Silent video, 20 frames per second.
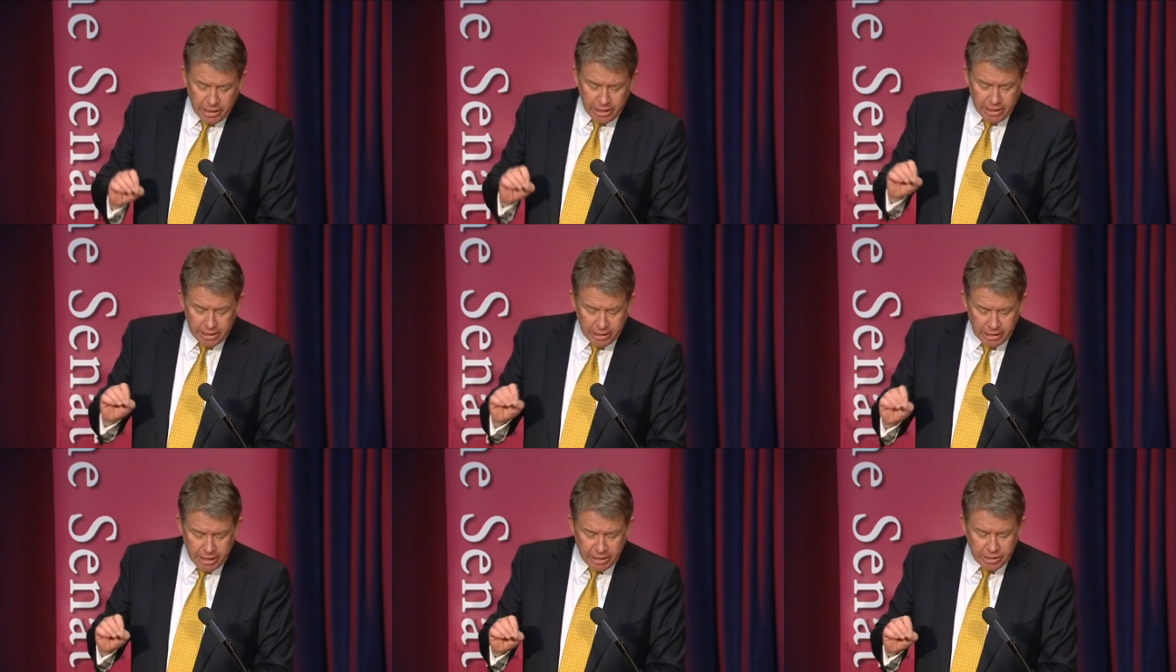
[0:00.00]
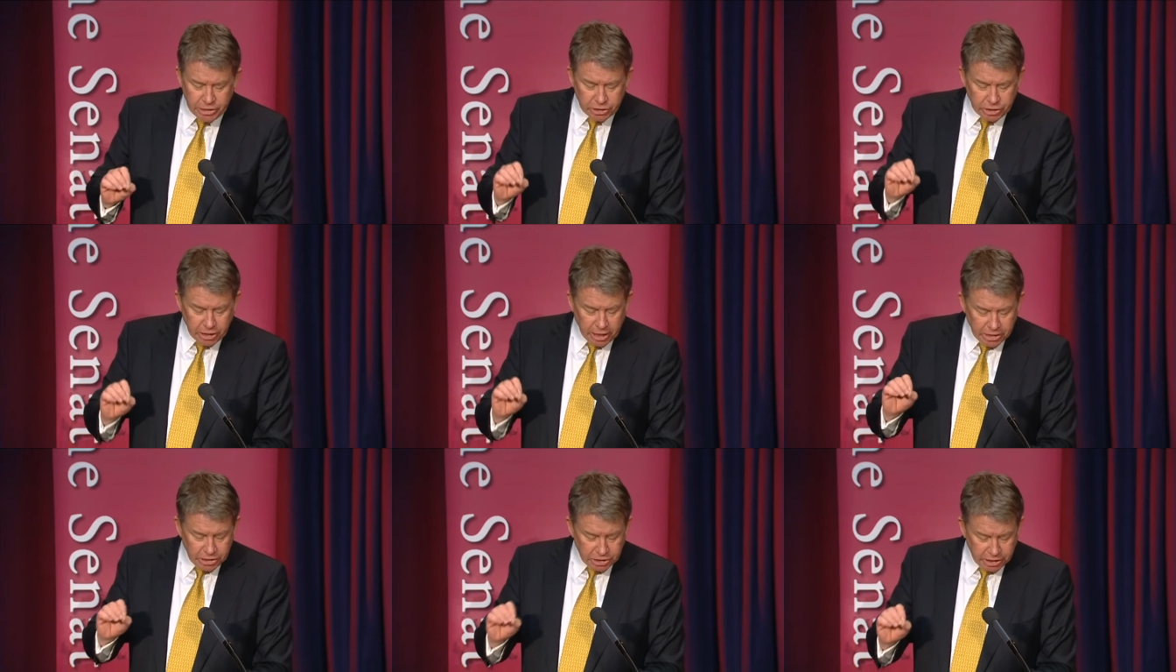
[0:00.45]
in
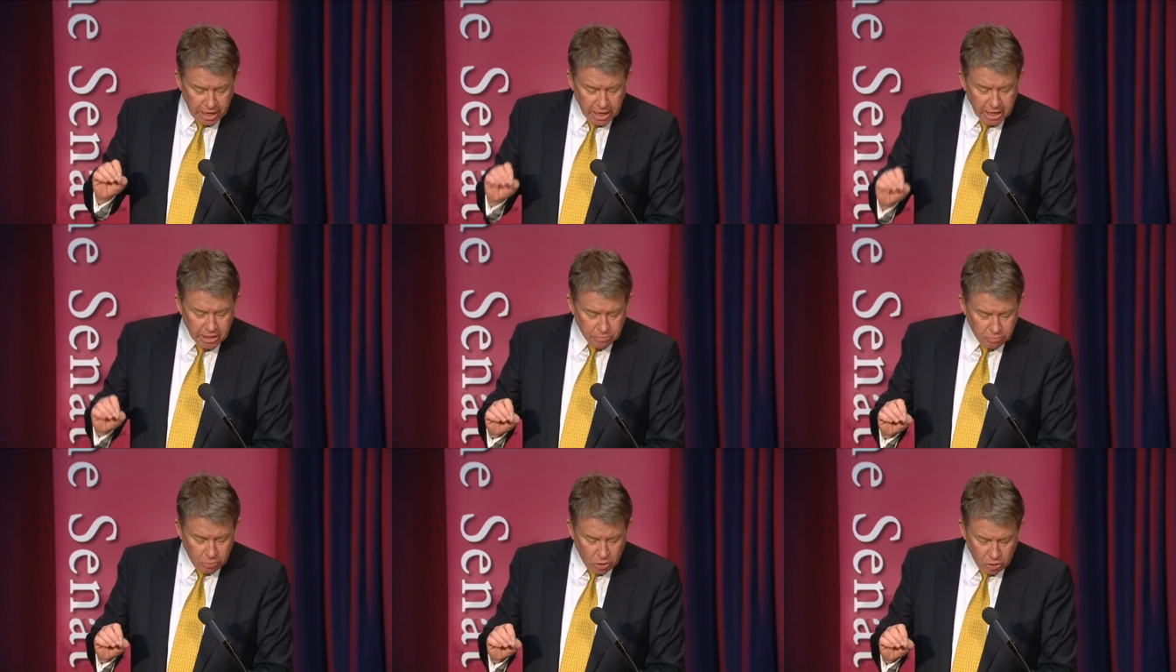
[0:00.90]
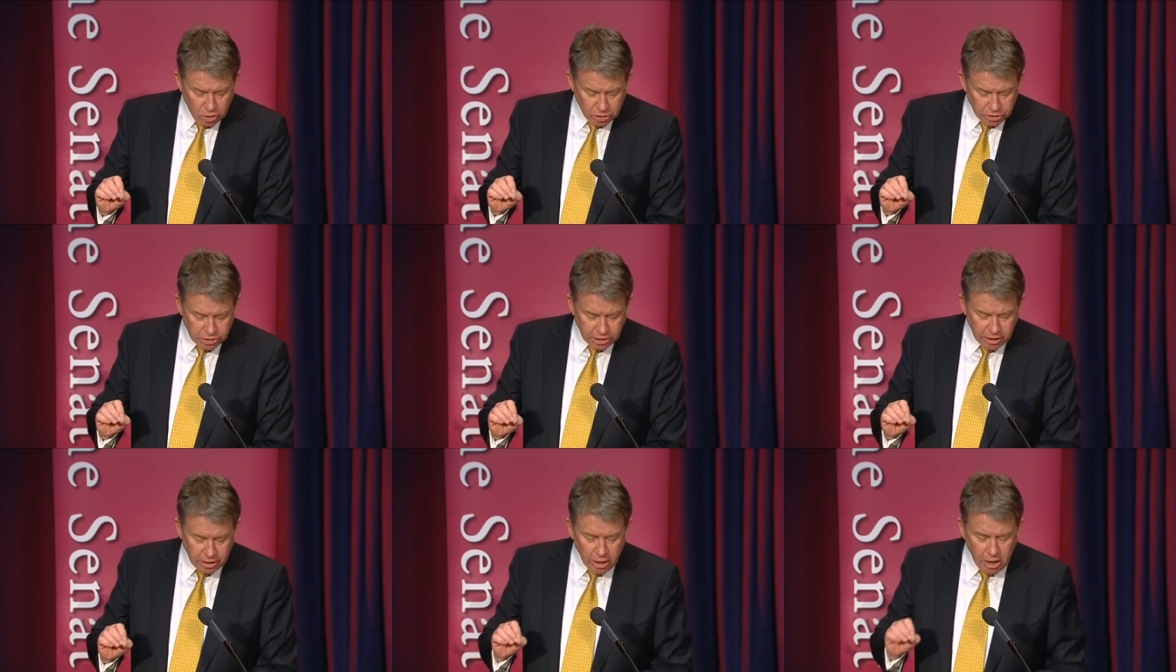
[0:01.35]
legislation and in
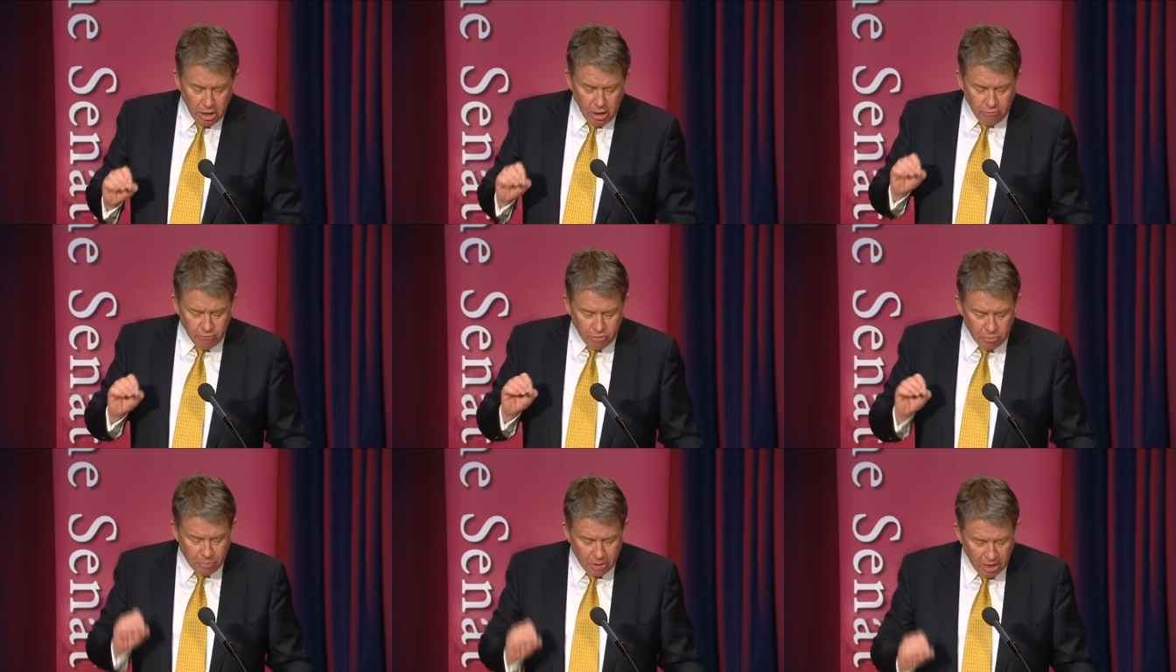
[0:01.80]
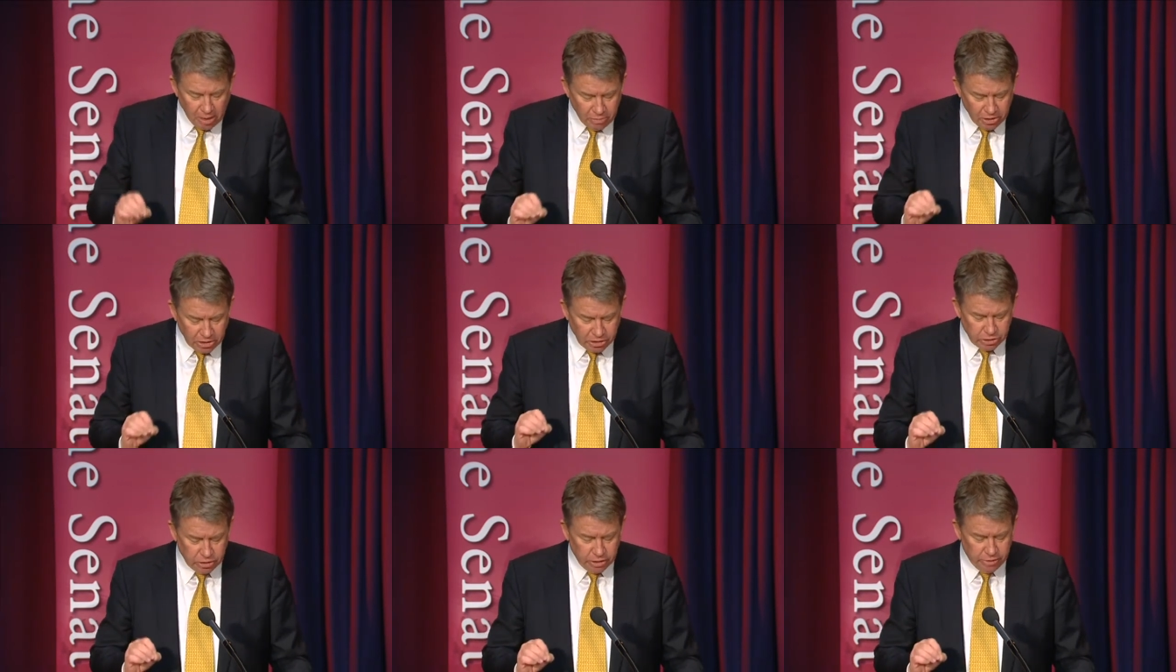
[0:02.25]
policy for
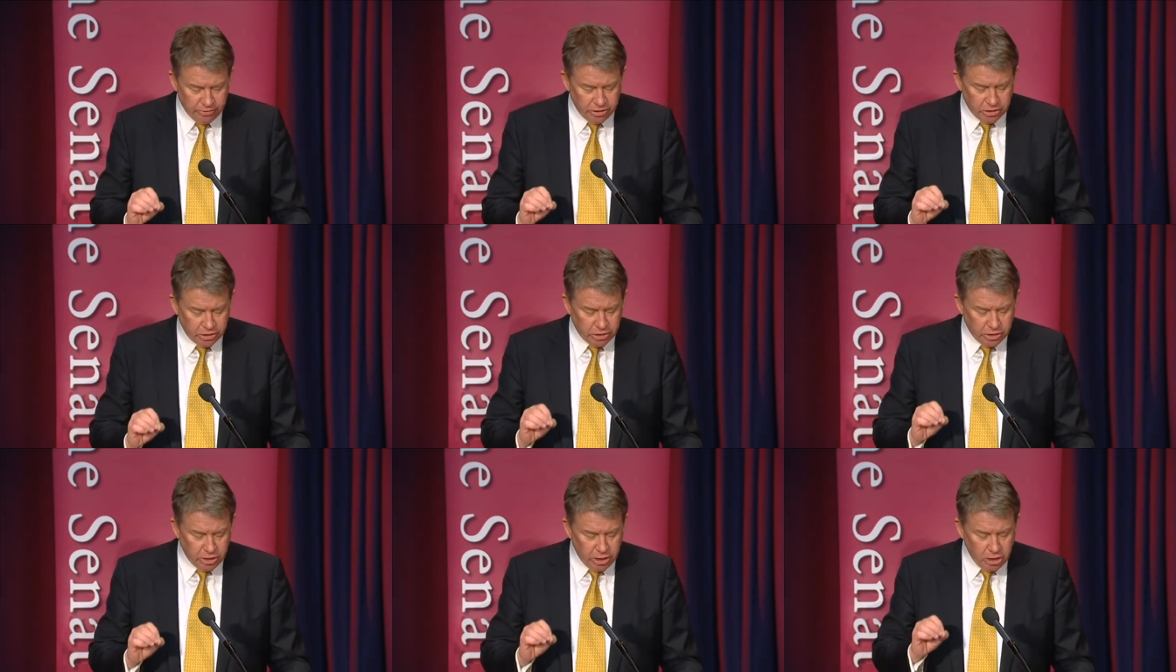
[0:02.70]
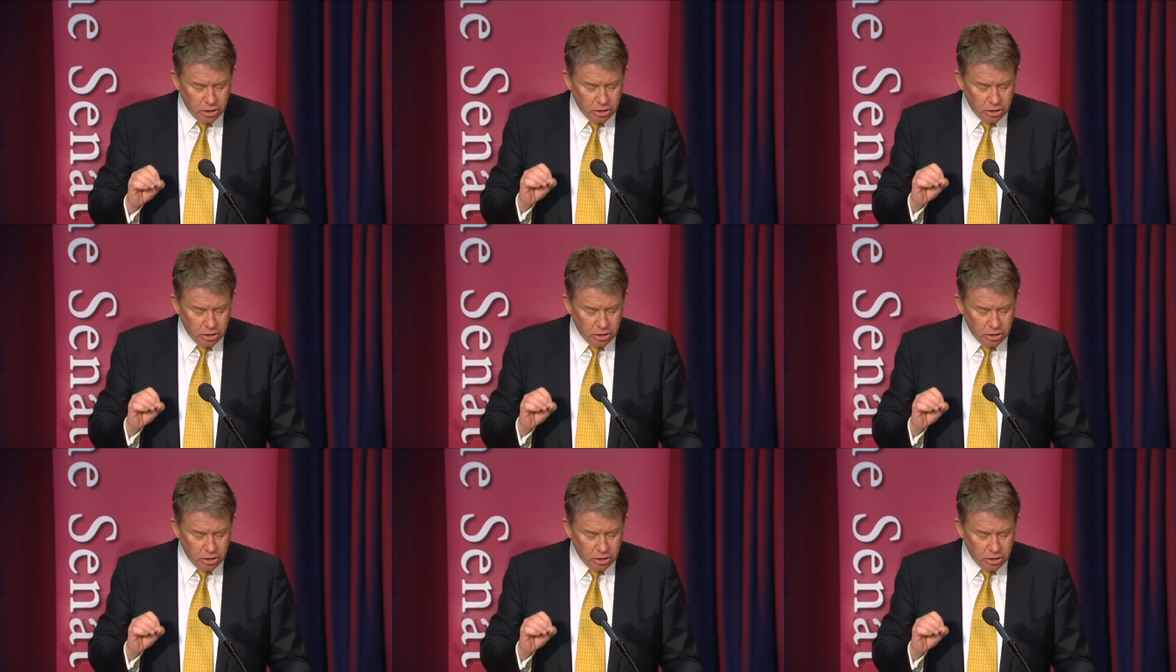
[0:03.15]
public servants